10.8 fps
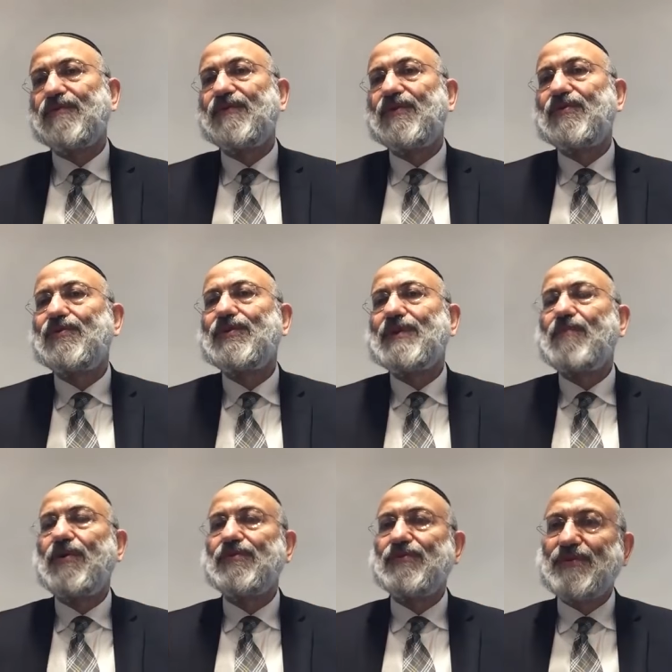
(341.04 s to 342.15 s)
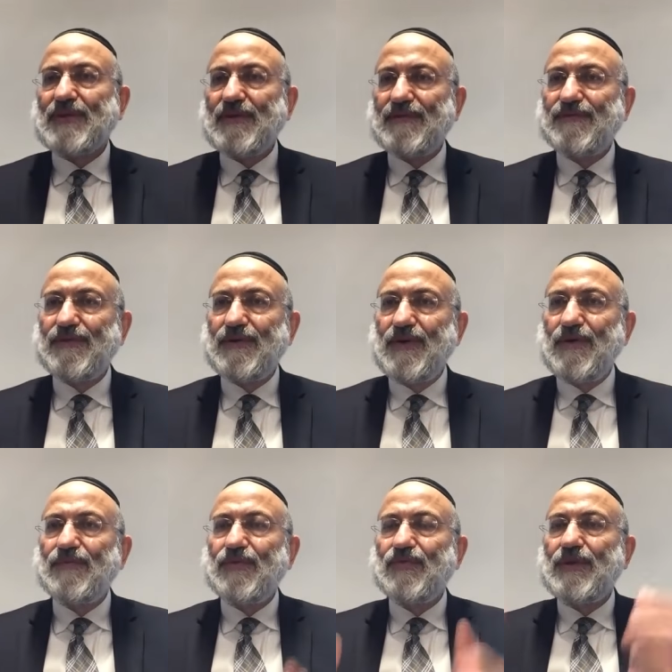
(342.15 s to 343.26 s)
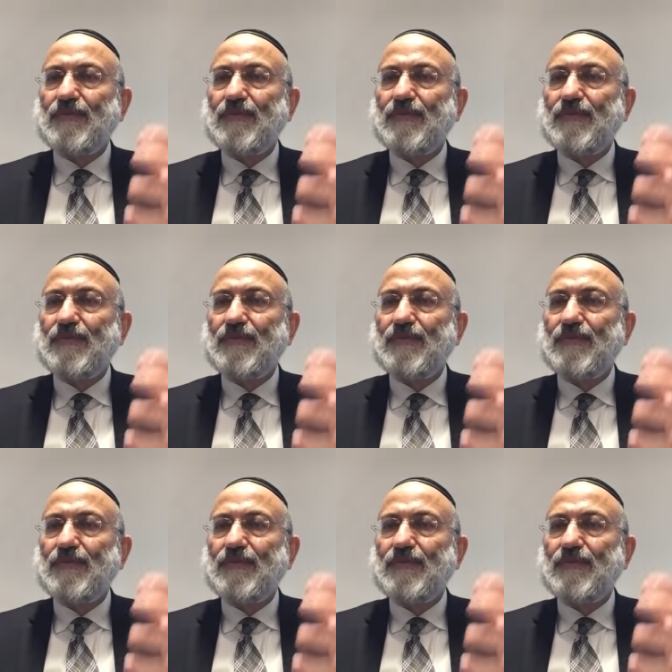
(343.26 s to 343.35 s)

Feel good about yourself. Feel good